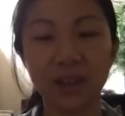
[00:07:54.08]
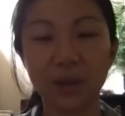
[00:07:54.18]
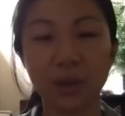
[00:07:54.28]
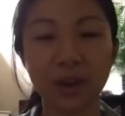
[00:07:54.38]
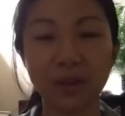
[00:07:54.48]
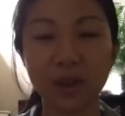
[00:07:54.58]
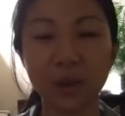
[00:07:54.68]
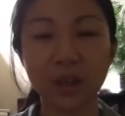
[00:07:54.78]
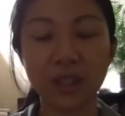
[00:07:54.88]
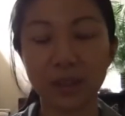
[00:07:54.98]
Wherever you
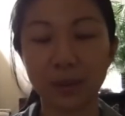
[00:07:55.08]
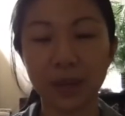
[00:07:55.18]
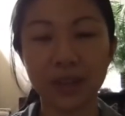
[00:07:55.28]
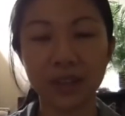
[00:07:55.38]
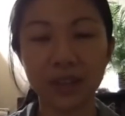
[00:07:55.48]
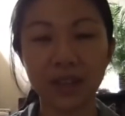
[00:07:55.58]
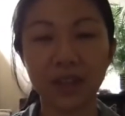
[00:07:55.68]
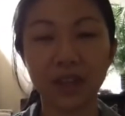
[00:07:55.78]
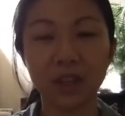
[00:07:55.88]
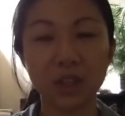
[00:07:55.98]
are in space,
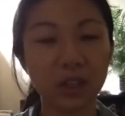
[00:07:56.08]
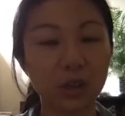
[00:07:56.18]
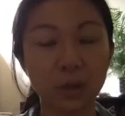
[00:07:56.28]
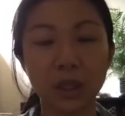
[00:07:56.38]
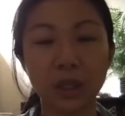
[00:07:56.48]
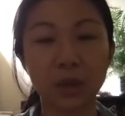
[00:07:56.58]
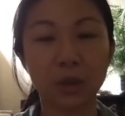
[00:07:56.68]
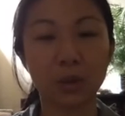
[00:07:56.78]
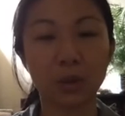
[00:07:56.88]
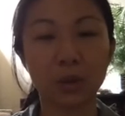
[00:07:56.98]
you're just squeezing
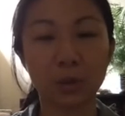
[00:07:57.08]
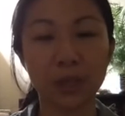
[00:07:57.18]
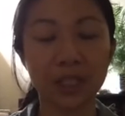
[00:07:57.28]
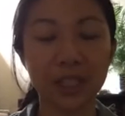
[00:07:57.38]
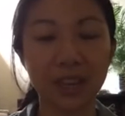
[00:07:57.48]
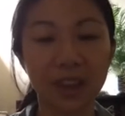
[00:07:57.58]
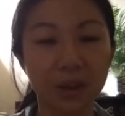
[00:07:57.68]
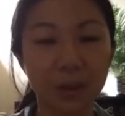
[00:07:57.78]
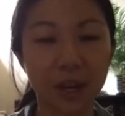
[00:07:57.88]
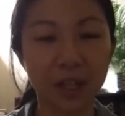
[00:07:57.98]
those shoulder blades together
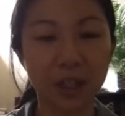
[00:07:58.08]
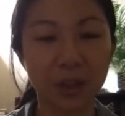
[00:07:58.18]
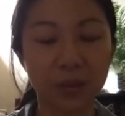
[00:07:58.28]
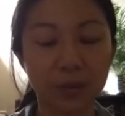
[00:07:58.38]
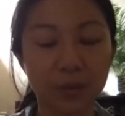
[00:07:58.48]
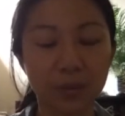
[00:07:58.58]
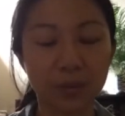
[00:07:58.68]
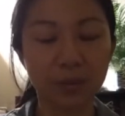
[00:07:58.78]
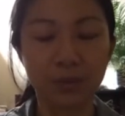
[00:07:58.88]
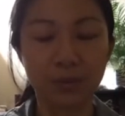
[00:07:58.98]
behind you.
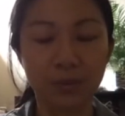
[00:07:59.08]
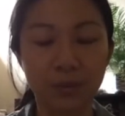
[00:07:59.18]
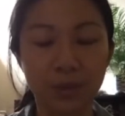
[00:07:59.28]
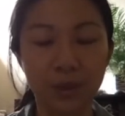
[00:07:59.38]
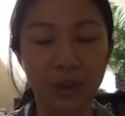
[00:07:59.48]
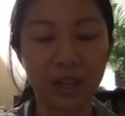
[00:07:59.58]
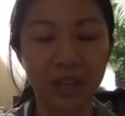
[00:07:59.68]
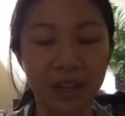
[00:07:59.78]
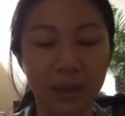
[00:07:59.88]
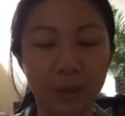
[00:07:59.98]
Create a
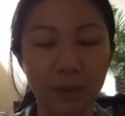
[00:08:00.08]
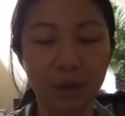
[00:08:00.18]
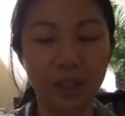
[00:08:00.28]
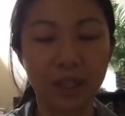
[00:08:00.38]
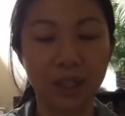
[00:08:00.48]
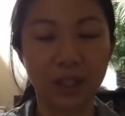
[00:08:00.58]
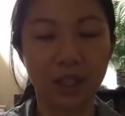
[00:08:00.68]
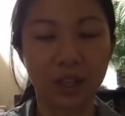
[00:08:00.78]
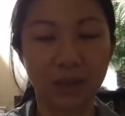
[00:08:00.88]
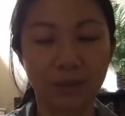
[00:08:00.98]
little bit more tension
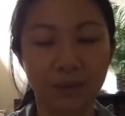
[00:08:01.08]
here.